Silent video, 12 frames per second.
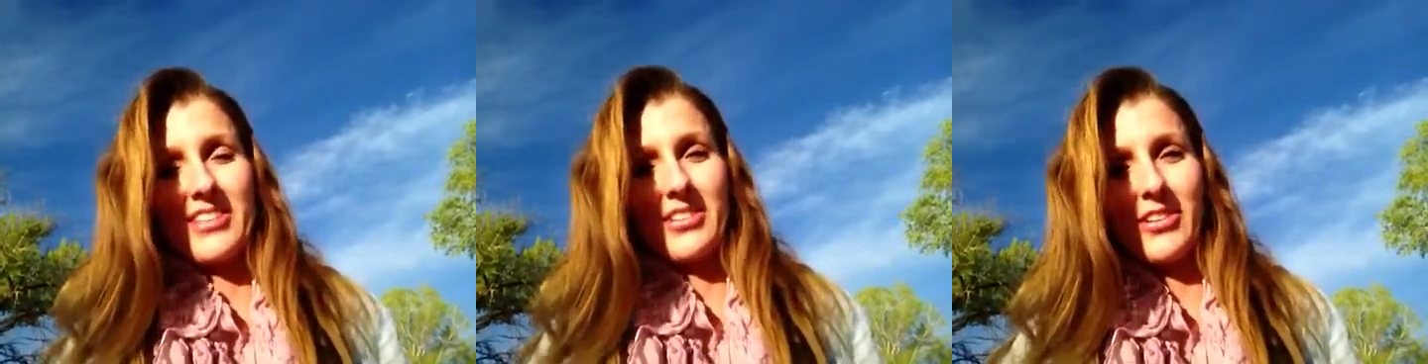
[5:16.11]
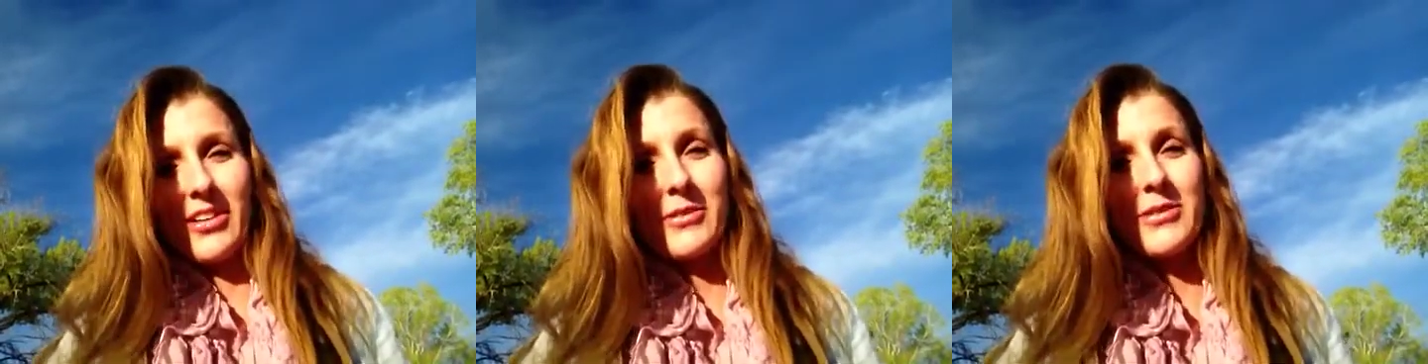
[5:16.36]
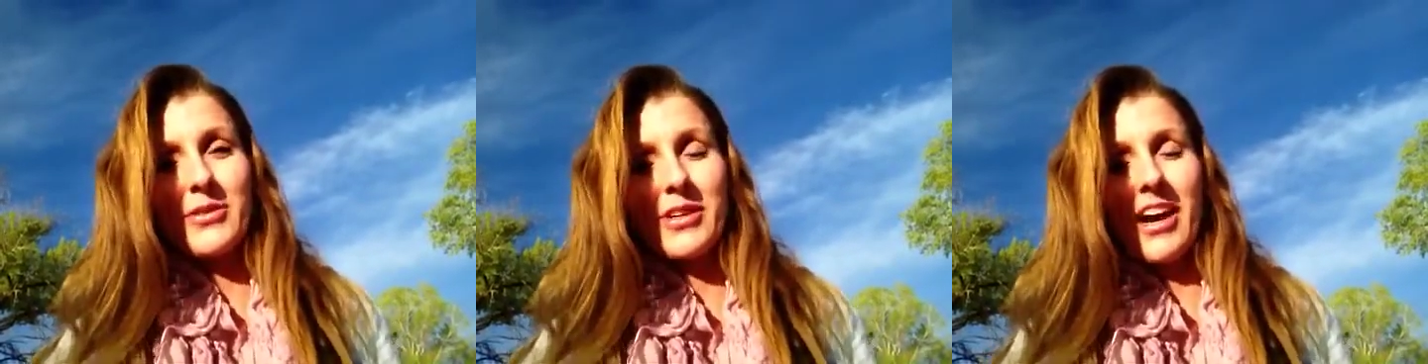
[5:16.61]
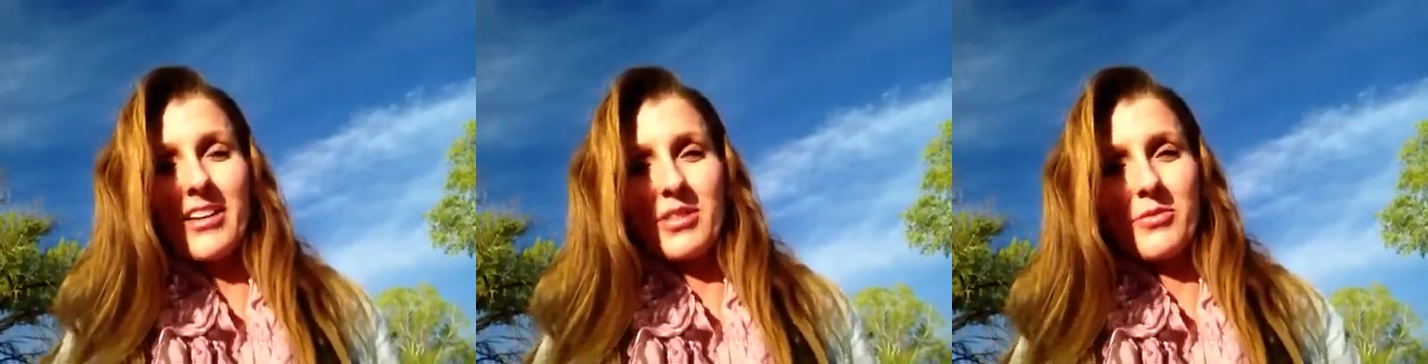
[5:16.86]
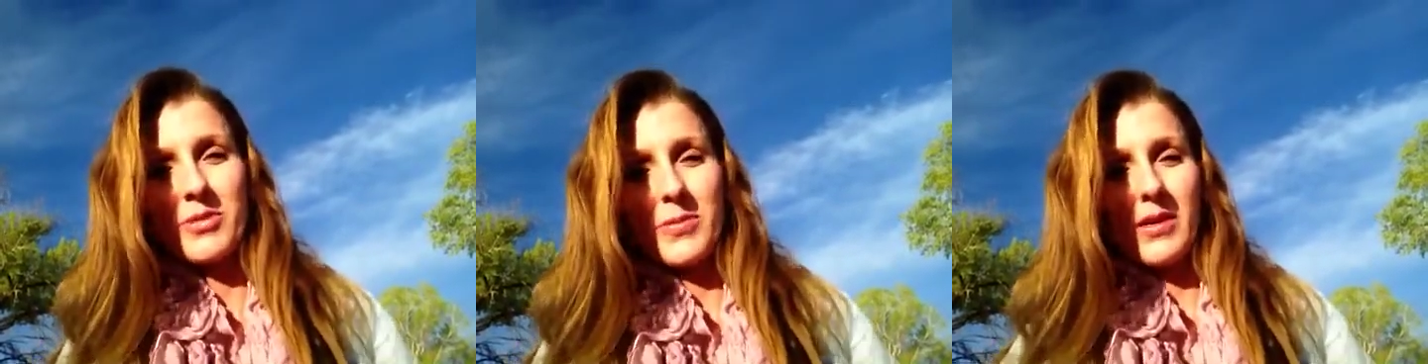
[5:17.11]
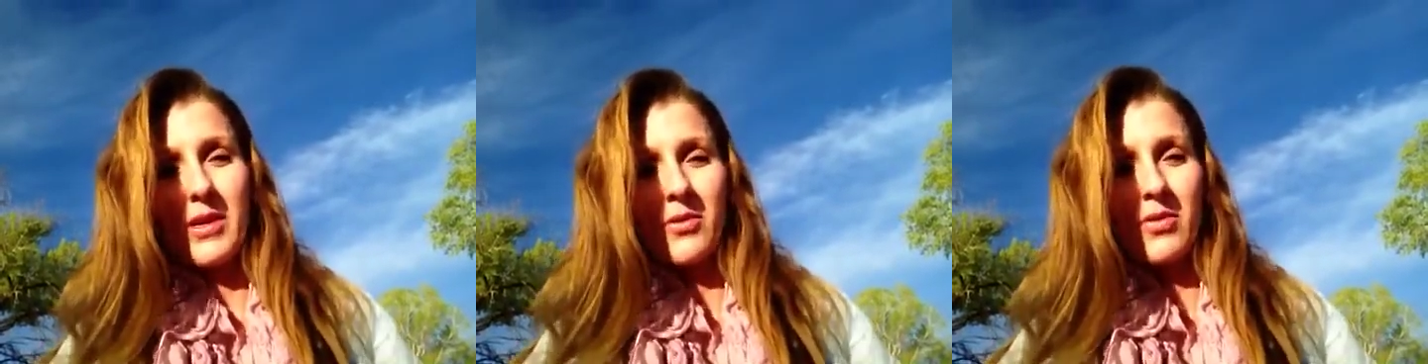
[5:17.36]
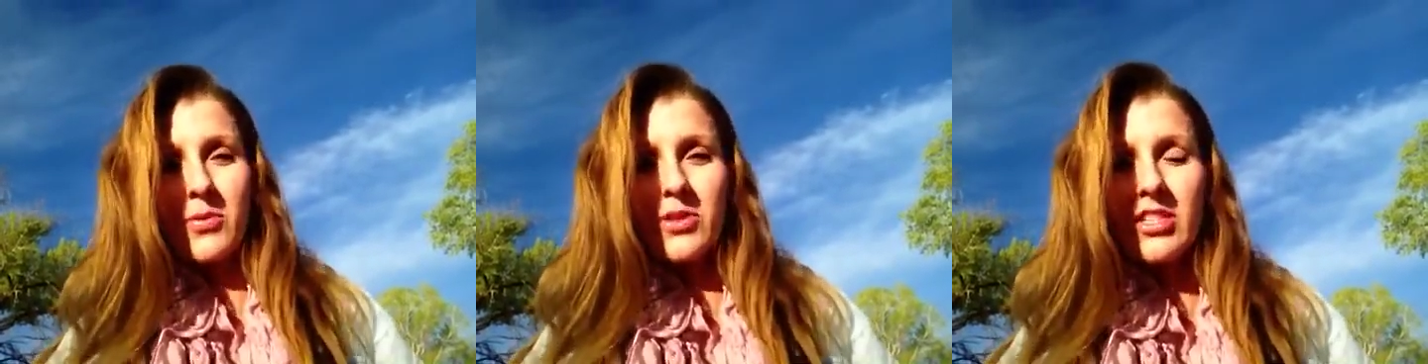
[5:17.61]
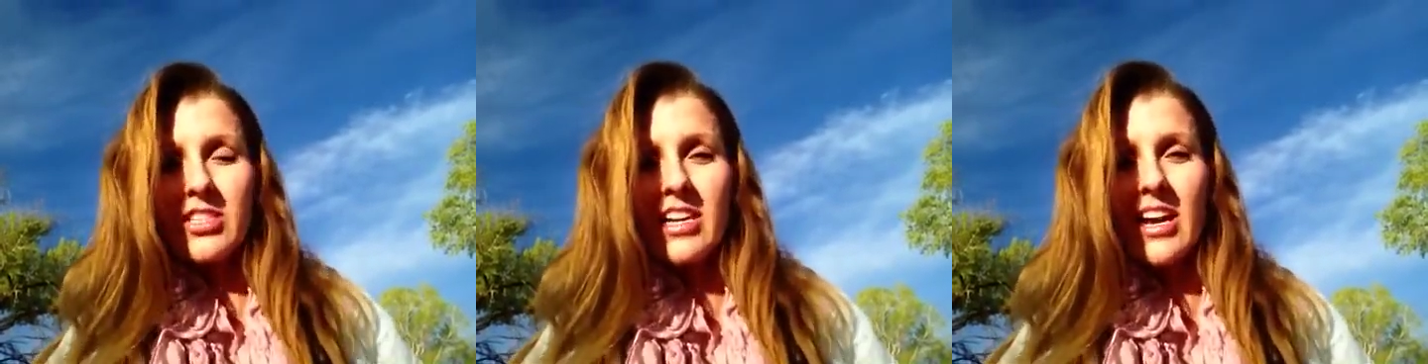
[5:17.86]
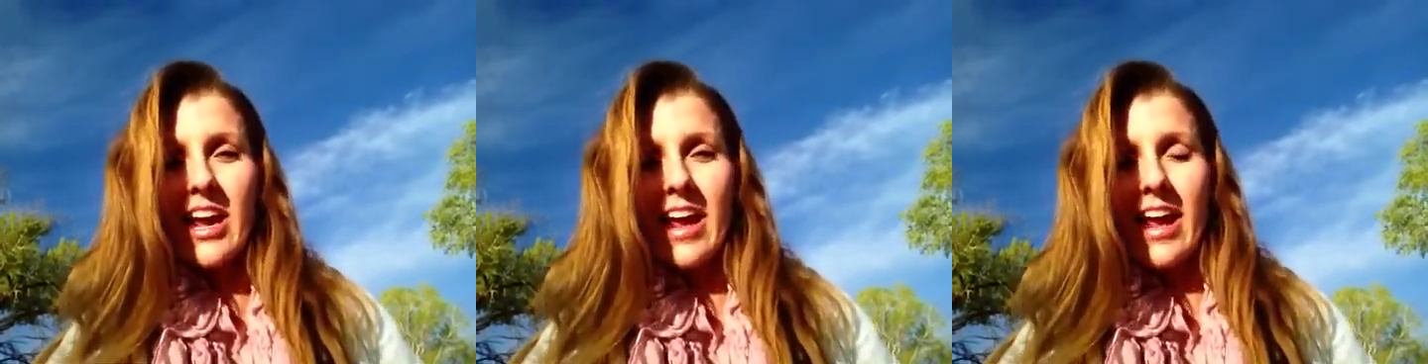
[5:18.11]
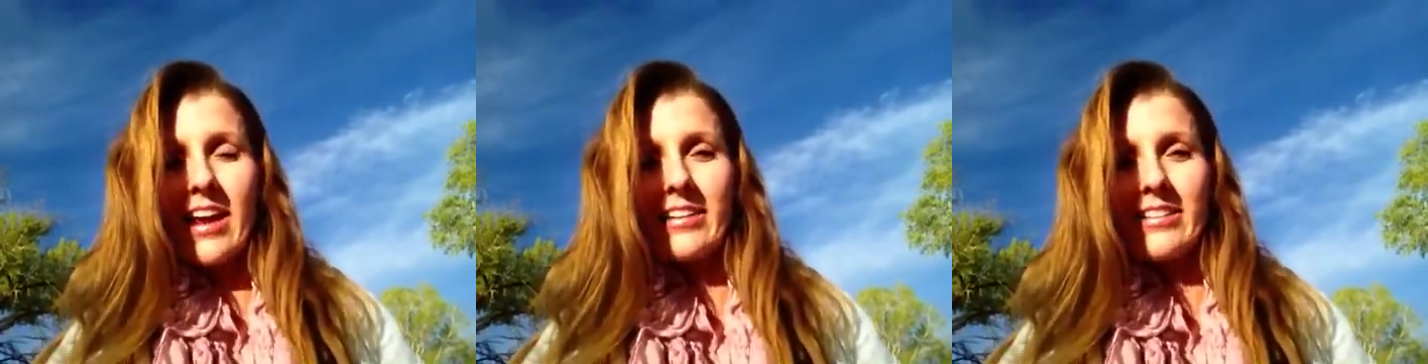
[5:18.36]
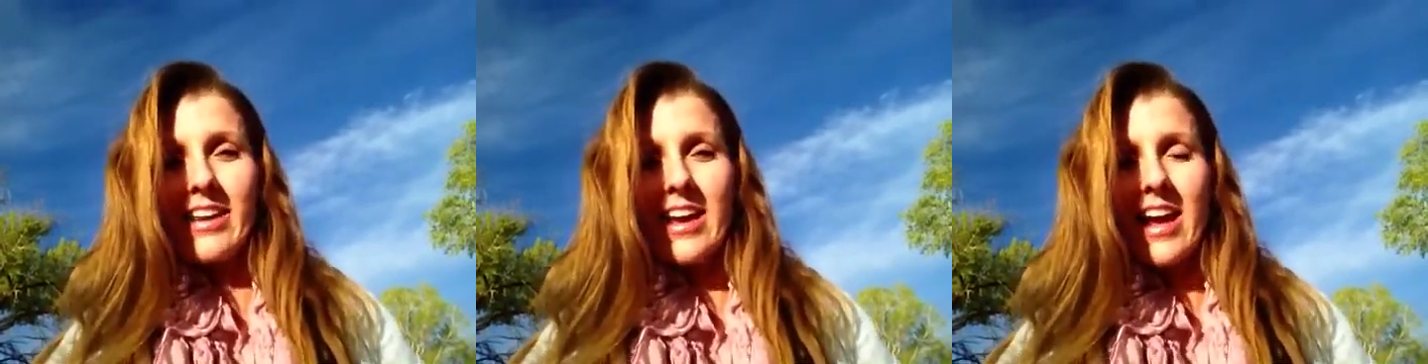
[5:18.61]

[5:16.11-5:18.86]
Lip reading: So it was really awesome speaking with Patricia, and